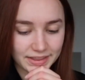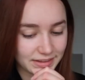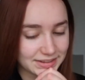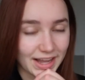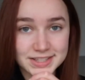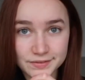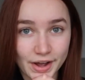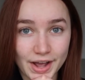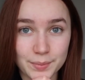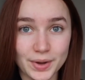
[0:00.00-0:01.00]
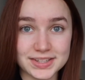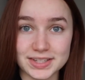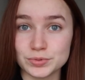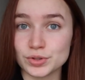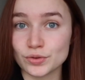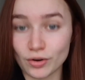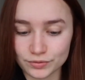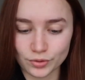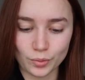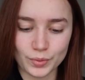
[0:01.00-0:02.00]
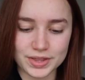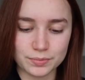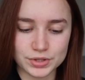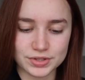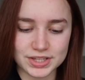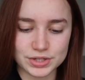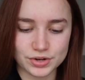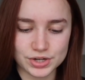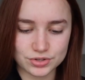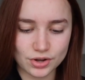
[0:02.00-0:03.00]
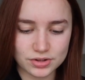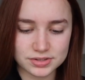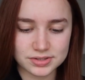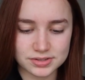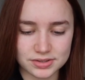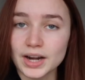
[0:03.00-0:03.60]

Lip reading: I think that is the vibe I seem to have gone for with most of these screenshots,